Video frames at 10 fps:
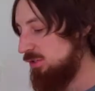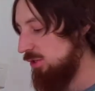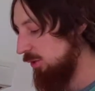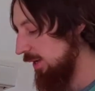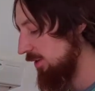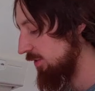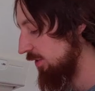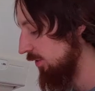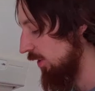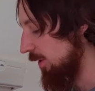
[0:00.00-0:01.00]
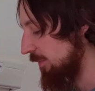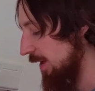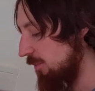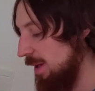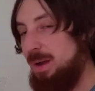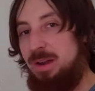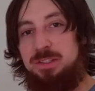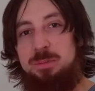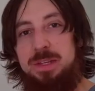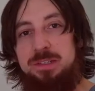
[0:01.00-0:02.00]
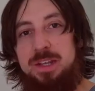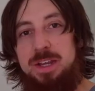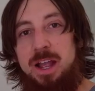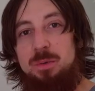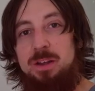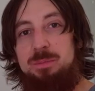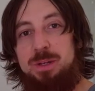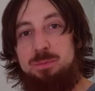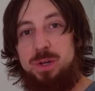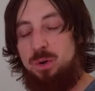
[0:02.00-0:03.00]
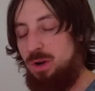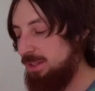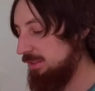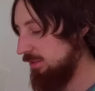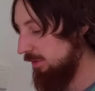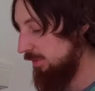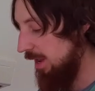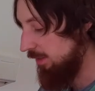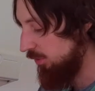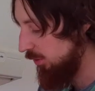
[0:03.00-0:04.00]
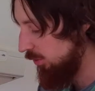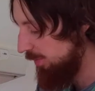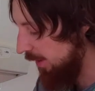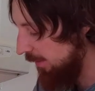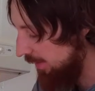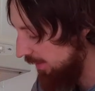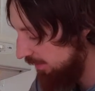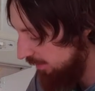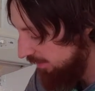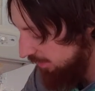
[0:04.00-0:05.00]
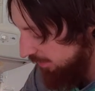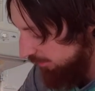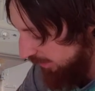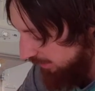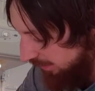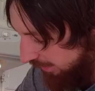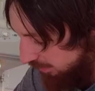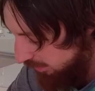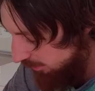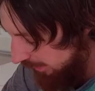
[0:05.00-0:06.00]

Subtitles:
to show you here is the syrup. Now, my berries have been sitting out when I've been recording this, so they've got a little goopy already. But just